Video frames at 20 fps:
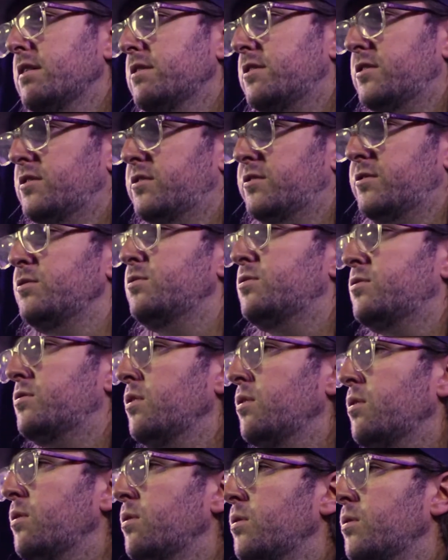Just two
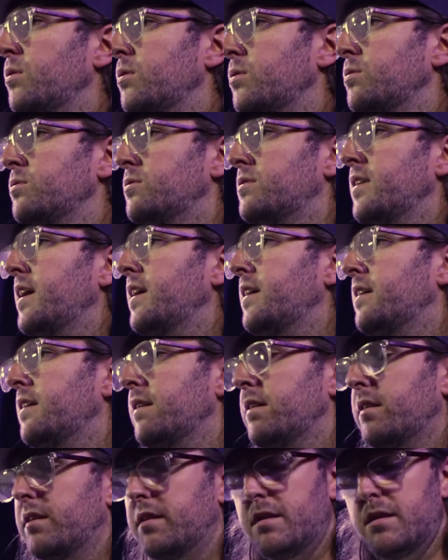souls
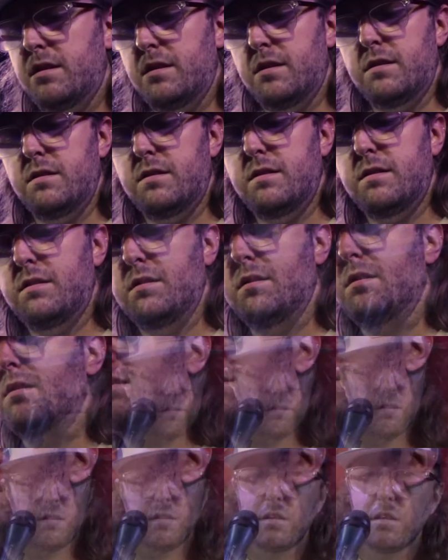aching
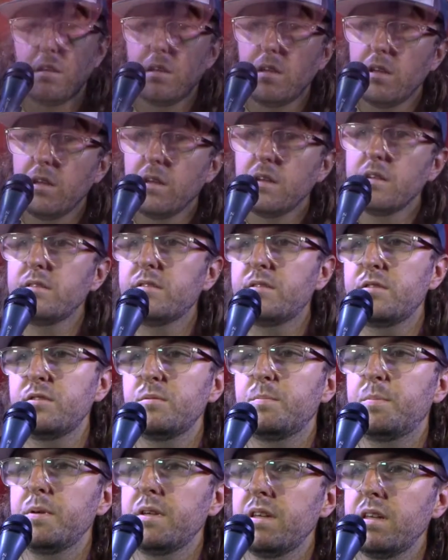to
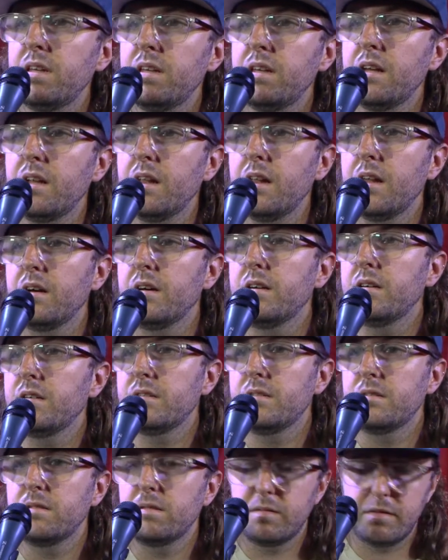be
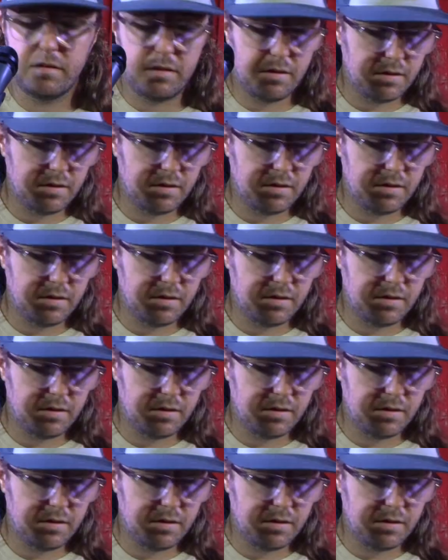loved.